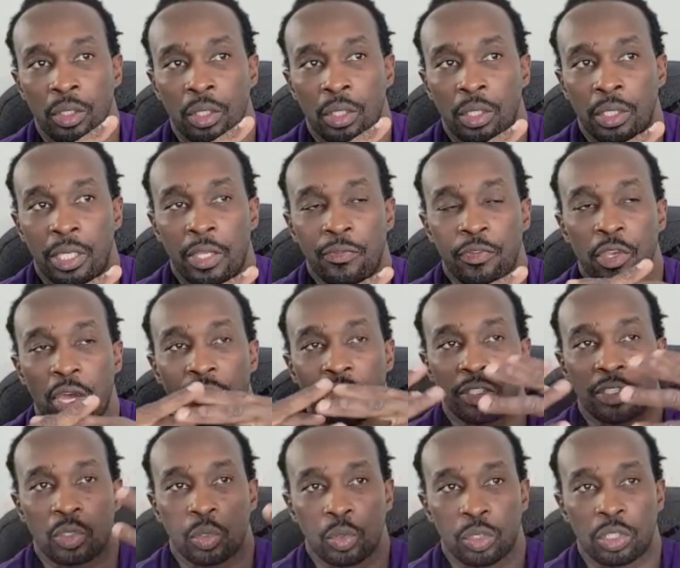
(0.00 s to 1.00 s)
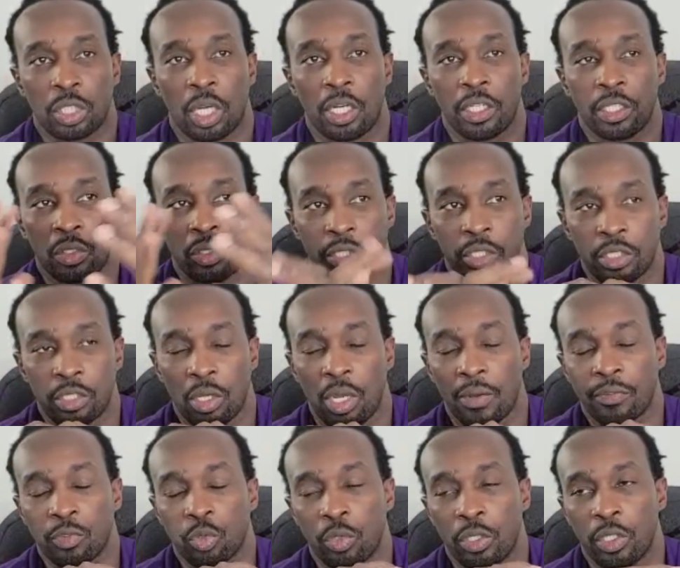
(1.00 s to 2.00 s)
if you have a 2 ton unit, you
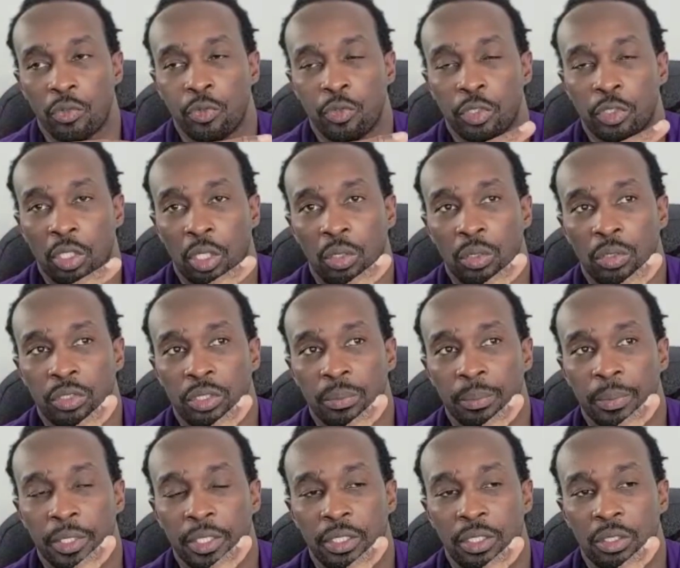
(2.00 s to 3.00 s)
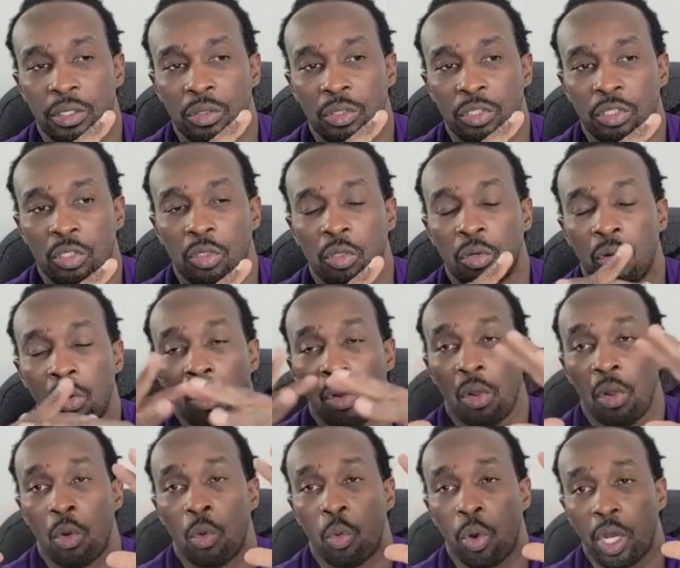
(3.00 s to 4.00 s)
have 24,000 BTU. So
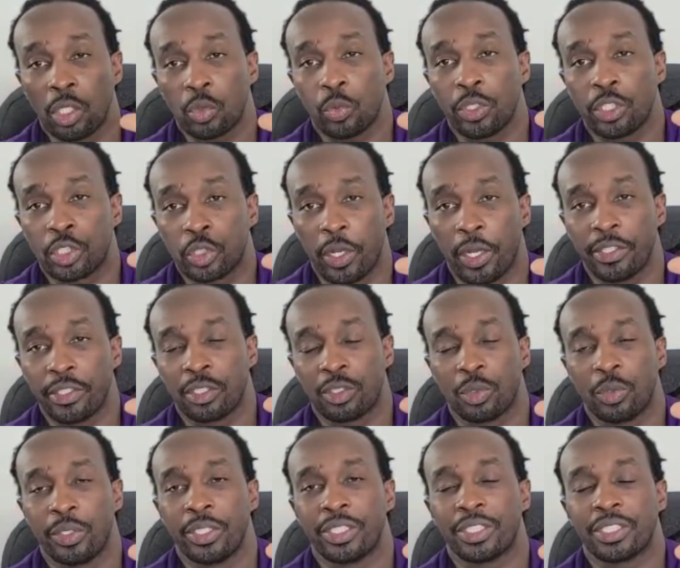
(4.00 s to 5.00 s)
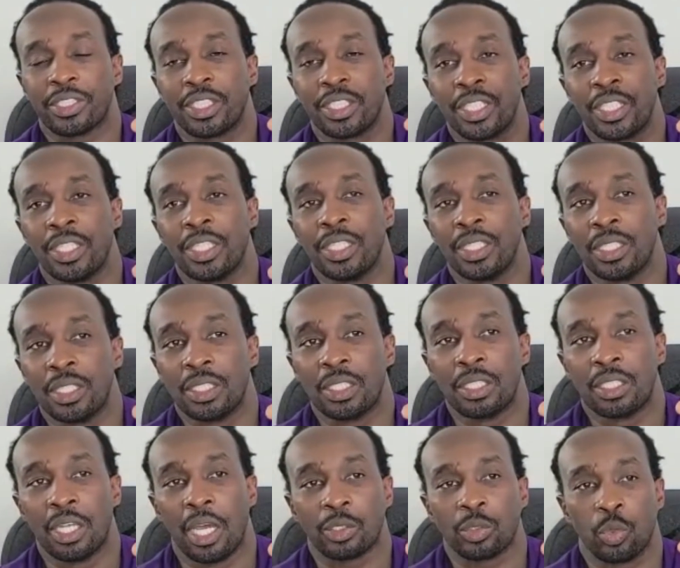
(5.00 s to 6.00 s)
what we're trying to do is see
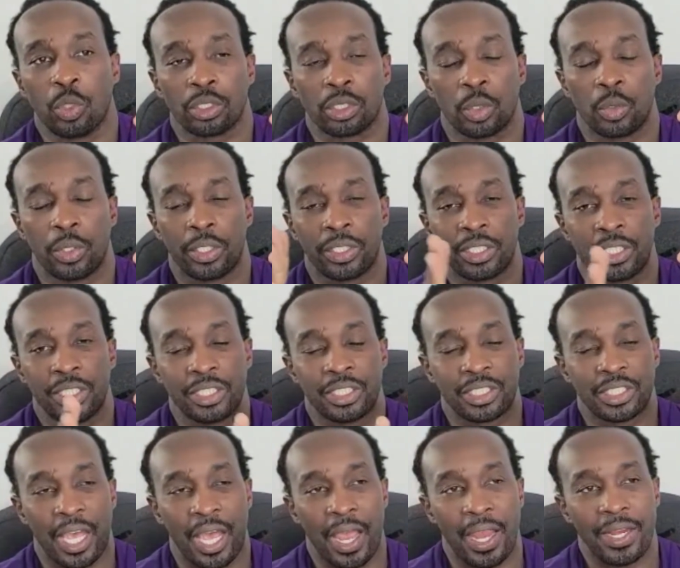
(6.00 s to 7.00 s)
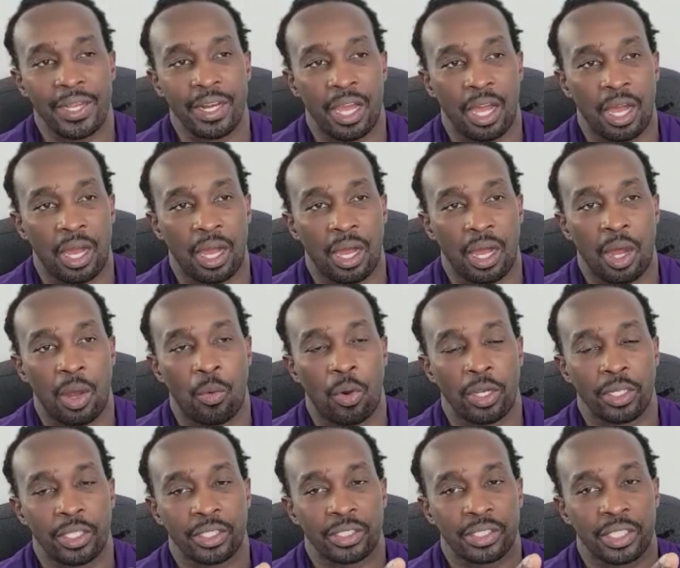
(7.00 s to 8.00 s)
not what our designer or
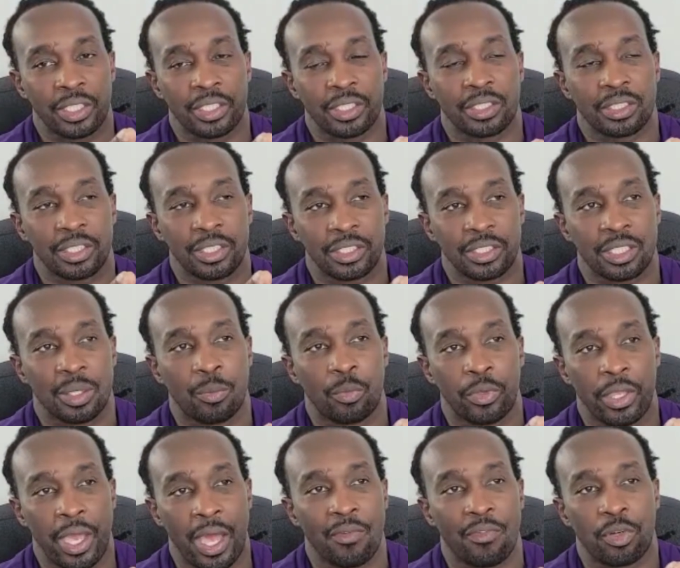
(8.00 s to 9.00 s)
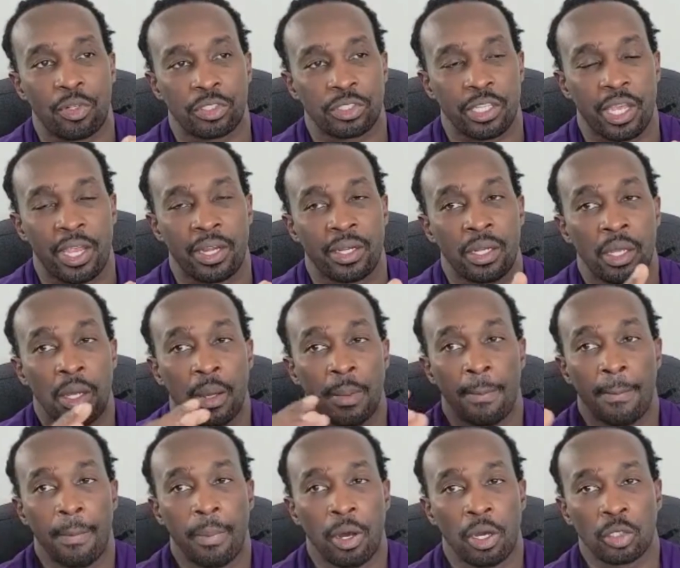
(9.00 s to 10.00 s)
what they say the system we have outside,
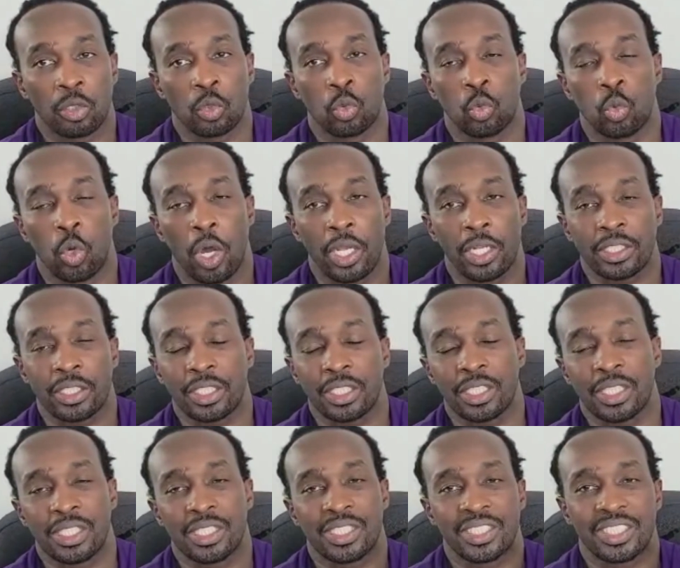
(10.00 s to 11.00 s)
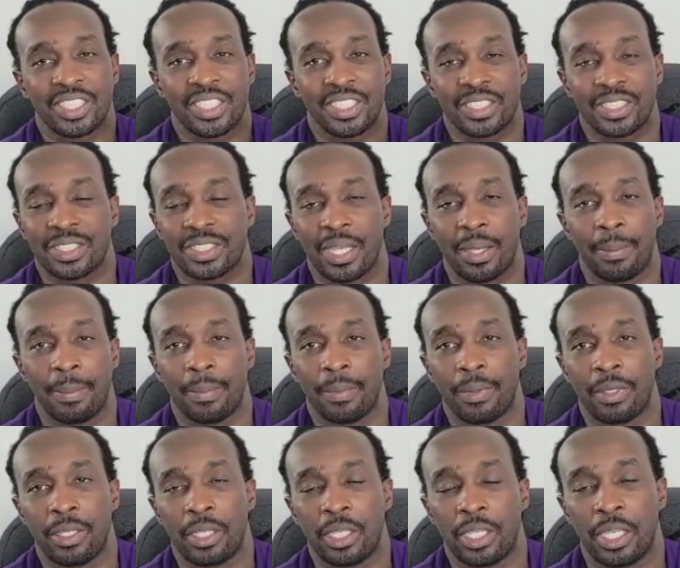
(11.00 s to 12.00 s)
but what the
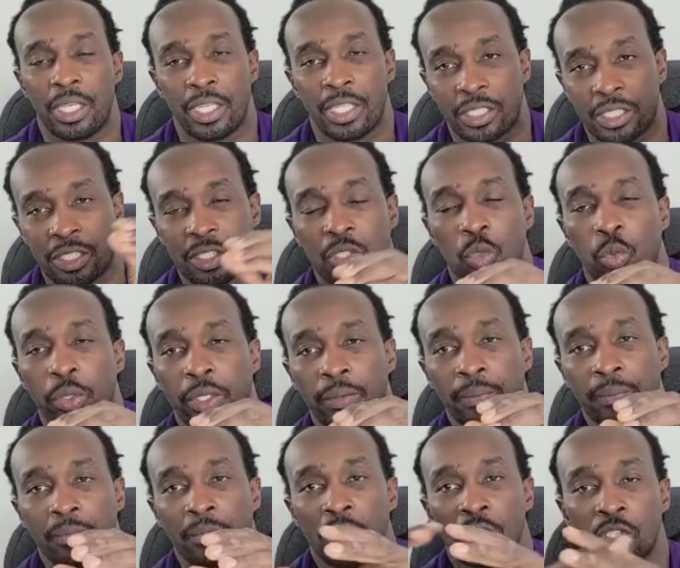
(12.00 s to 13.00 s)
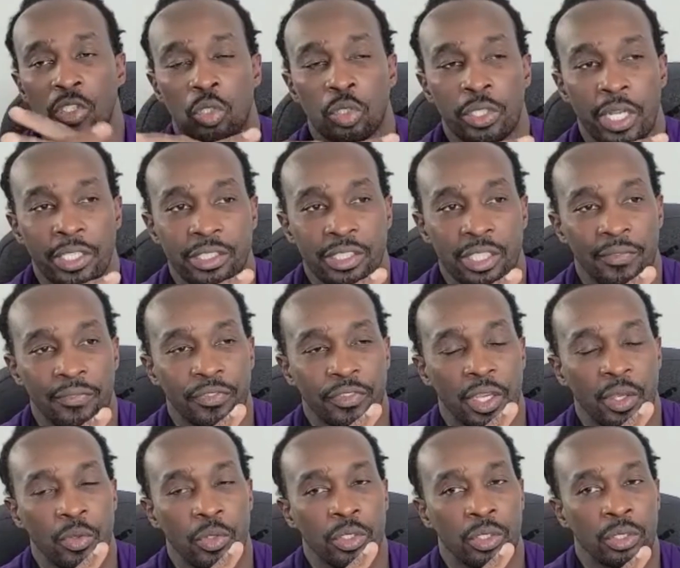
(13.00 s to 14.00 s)
system is doing. So that's
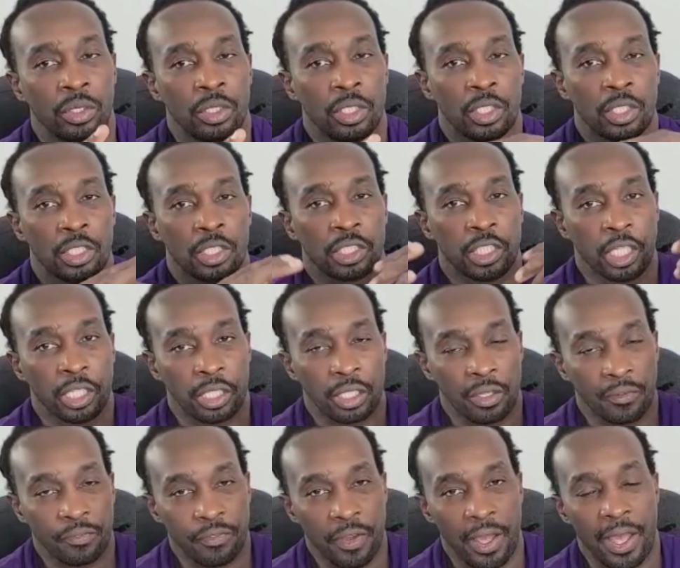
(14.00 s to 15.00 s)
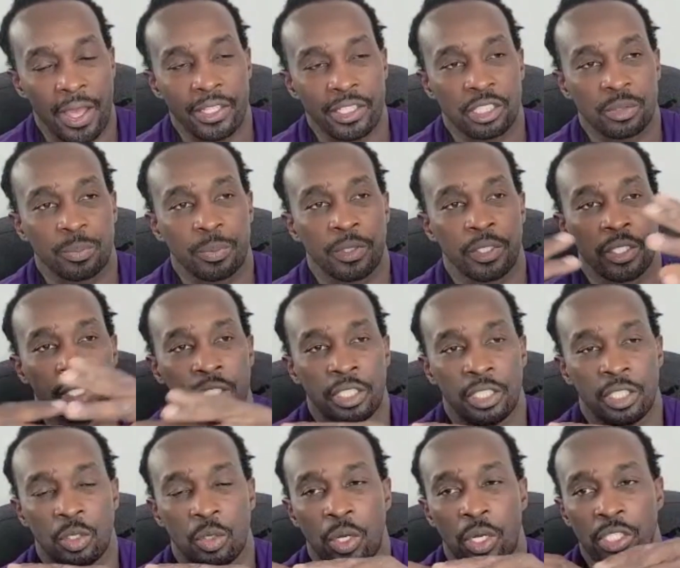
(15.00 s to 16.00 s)
after you check your fan speed,
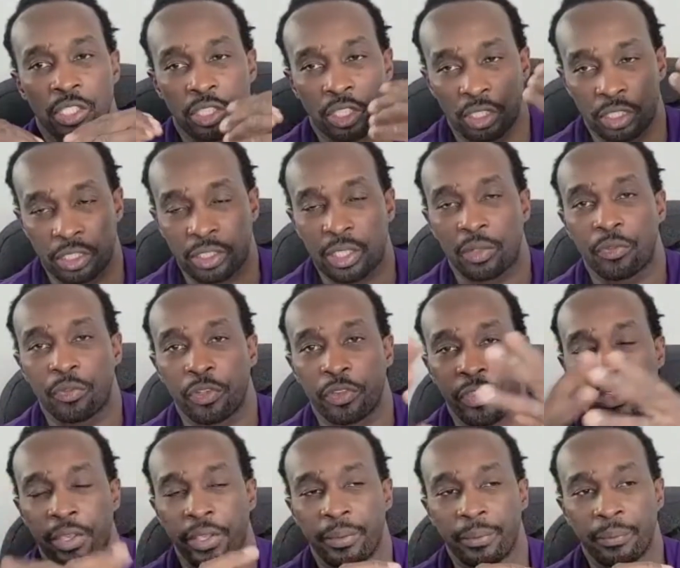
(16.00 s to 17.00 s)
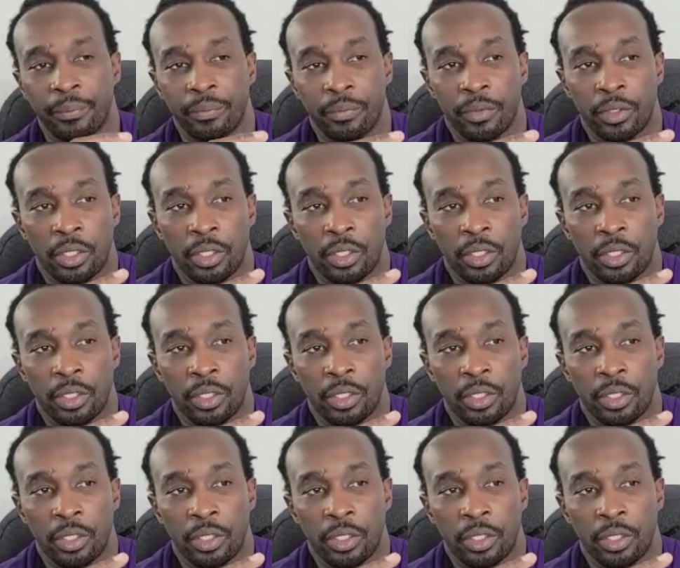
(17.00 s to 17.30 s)
you adjust everything.